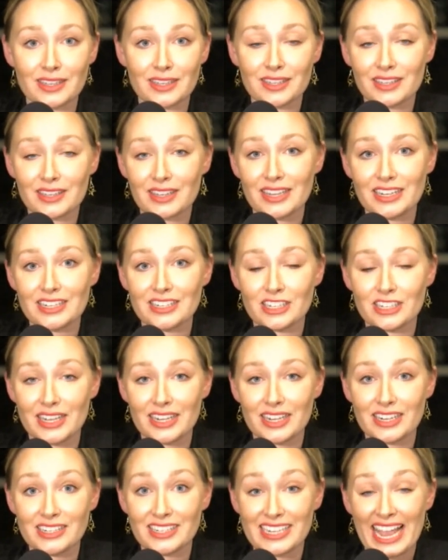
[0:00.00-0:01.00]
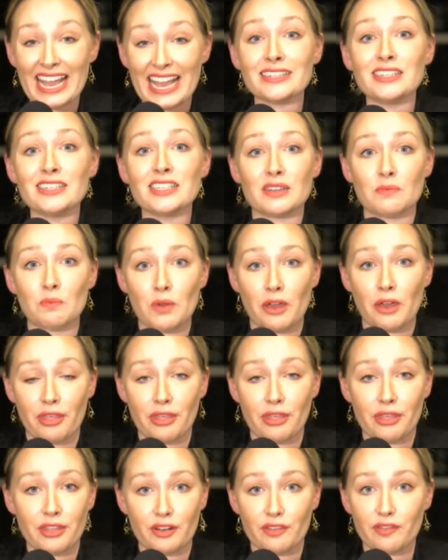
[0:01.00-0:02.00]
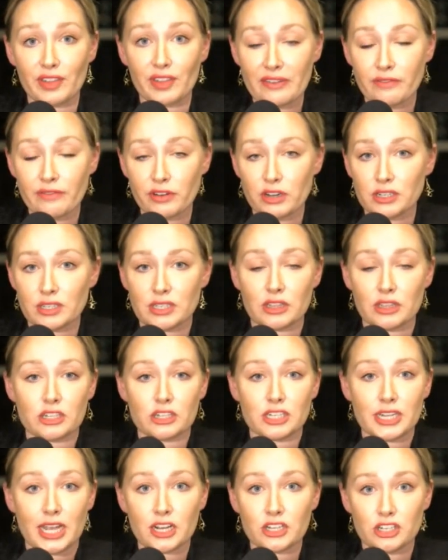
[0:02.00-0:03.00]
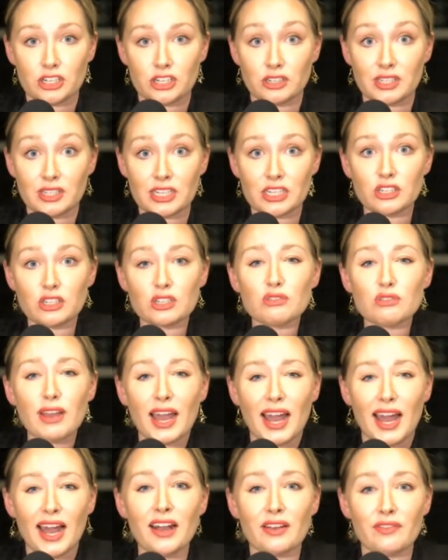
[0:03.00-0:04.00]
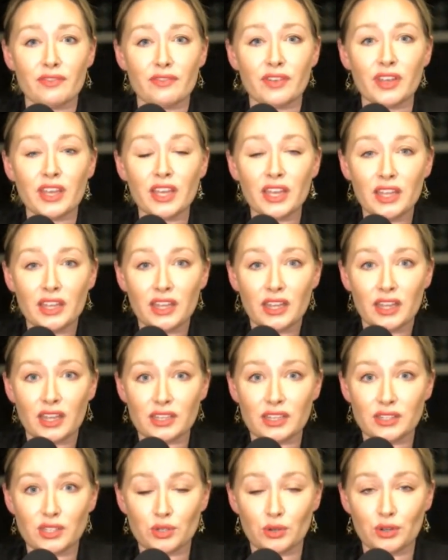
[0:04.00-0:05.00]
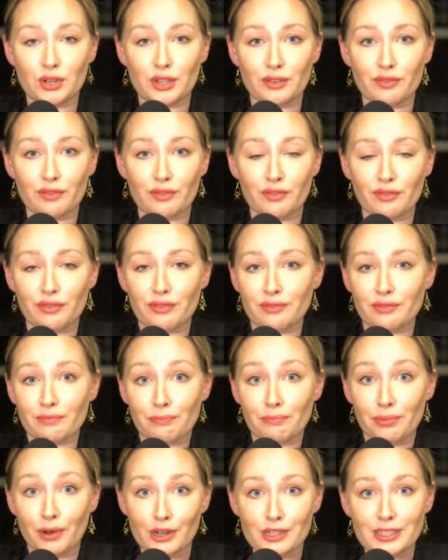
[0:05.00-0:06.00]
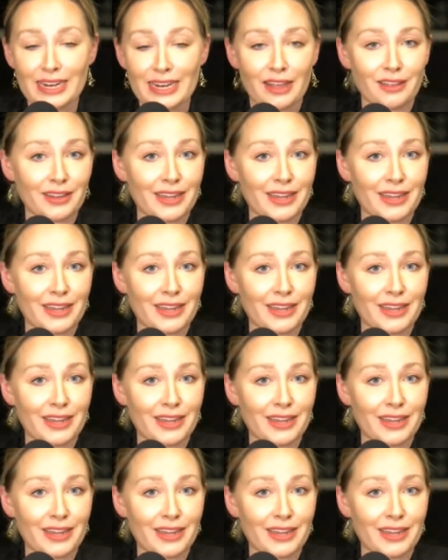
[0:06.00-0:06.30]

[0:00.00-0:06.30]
in tandem with their flavors and their textures. They do have a sort of personality